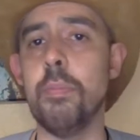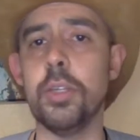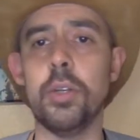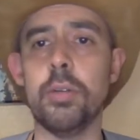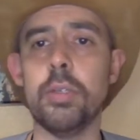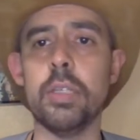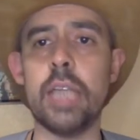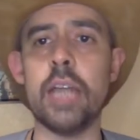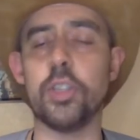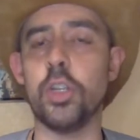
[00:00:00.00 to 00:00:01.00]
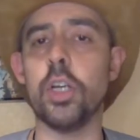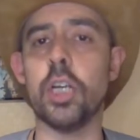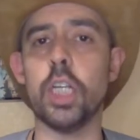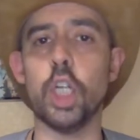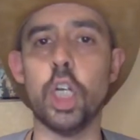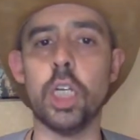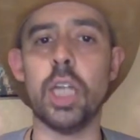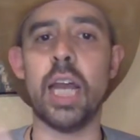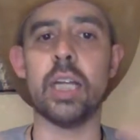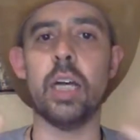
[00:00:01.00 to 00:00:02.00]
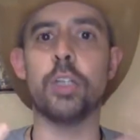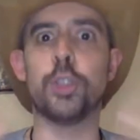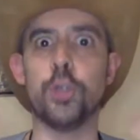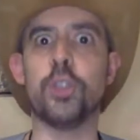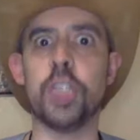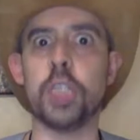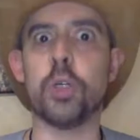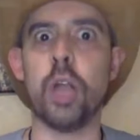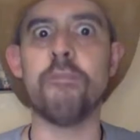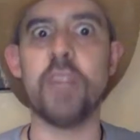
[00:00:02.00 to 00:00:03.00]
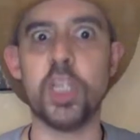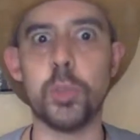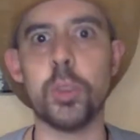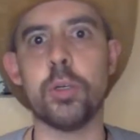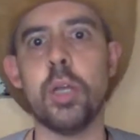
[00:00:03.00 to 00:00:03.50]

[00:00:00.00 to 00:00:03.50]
you're going to learn like a true secret on Facebook